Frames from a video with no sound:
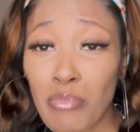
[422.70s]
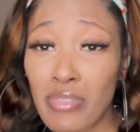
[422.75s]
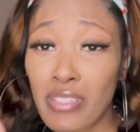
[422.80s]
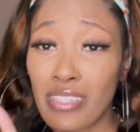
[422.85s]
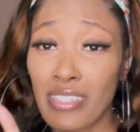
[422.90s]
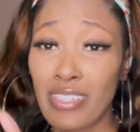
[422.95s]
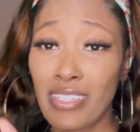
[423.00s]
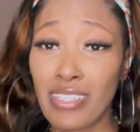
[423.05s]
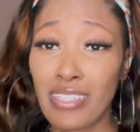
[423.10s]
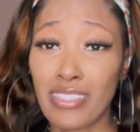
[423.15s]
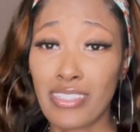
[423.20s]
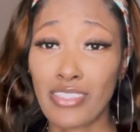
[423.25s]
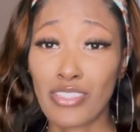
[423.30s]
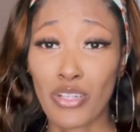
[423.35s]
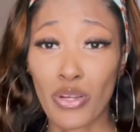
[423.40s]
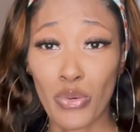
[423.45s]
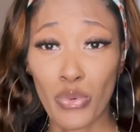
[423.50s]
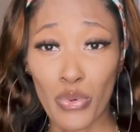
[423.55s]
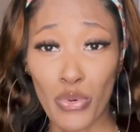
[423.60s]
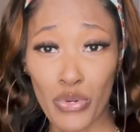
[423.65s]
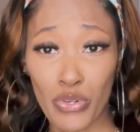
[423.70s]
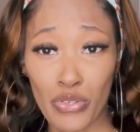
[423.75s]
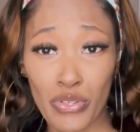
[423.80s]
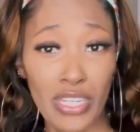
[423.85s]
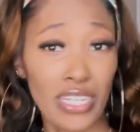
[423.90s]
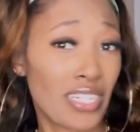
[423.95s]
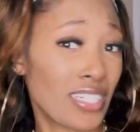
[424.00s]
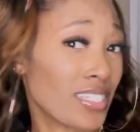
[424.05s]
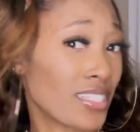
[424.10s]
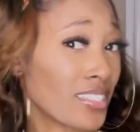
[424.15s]
please go order it
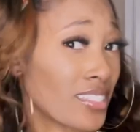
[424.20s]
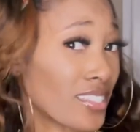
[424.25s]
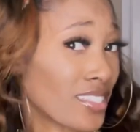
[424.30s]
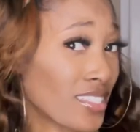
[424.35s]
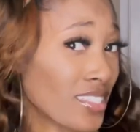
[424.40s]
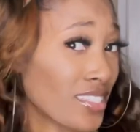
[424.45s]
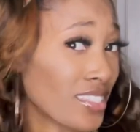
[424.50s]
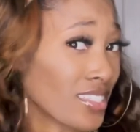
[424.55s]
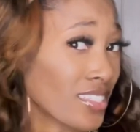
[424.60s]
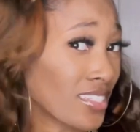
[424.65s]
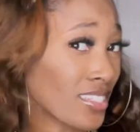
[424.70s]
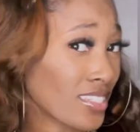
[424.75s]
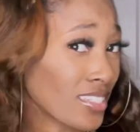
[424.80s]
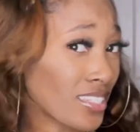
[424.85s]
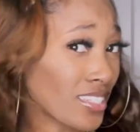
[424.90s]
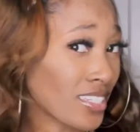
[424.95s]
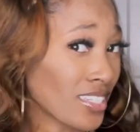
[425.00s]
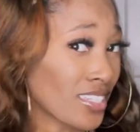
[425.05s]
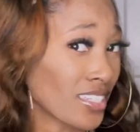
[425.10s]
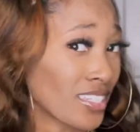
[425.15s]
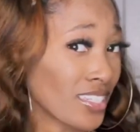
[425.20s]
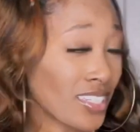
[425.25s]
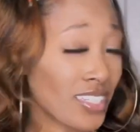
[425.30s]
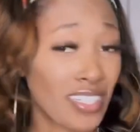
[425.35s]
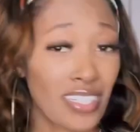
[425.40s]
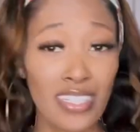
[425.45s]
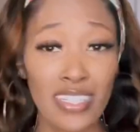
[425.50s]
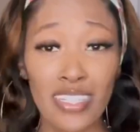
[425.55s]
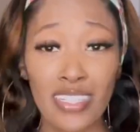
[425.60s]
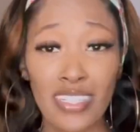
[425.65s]
because
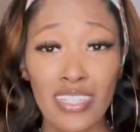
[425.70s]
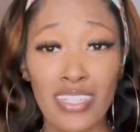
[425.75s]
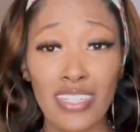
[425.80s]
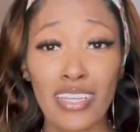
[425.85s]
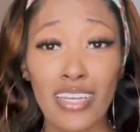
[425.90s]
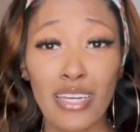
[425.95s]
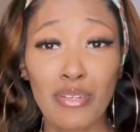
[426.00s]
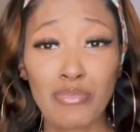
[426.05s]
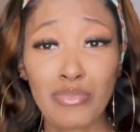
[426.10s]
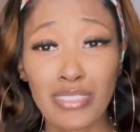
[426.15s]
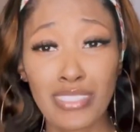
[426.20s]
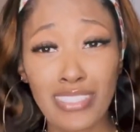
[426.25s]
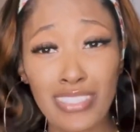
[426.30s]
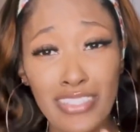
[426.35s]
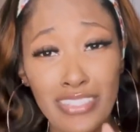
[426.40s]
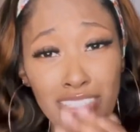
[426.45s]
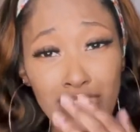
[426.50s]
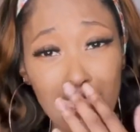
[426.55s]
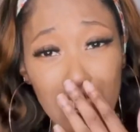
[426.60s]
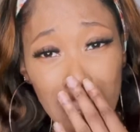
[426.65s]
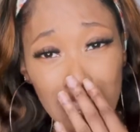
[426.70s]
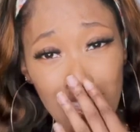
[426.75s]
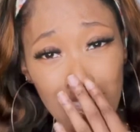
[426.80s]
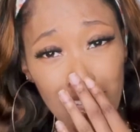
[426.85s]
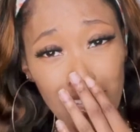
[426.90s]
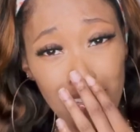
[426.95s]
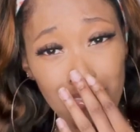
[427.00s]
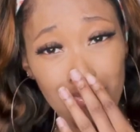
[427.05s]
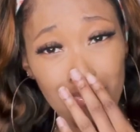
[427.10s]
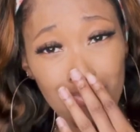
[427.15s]
I'm just seriously,
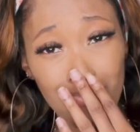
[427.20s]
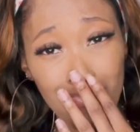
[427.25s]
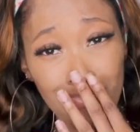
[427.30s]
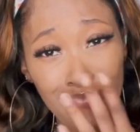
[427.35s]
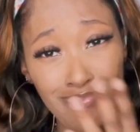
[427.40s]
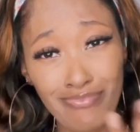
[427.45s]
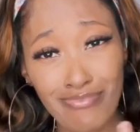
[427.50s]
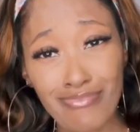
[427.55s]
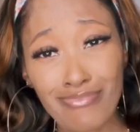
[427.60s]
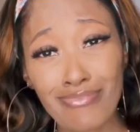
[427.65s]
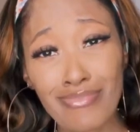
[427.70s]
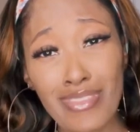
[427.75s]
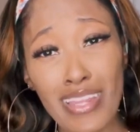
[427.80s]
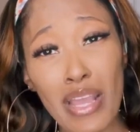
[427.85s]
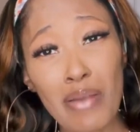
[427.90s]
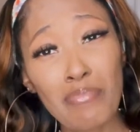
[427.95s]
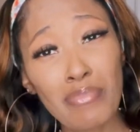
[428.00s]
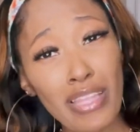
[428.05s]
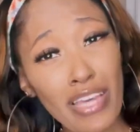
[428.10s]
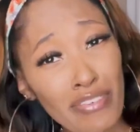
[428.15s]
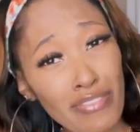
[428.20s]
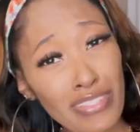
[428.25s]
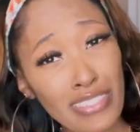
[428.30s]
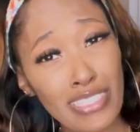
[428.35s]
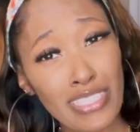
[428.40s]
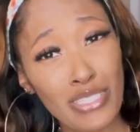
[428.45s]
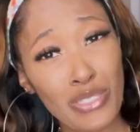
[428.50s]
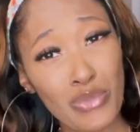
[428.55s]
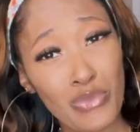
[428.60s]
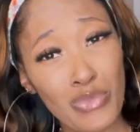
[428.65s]
I'm loving
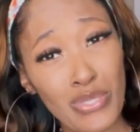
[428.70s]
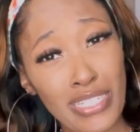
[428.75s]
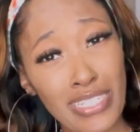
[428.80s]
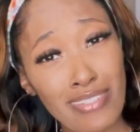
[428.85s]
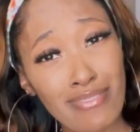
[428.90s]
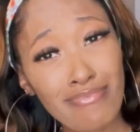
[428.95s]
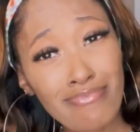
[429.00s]
this one.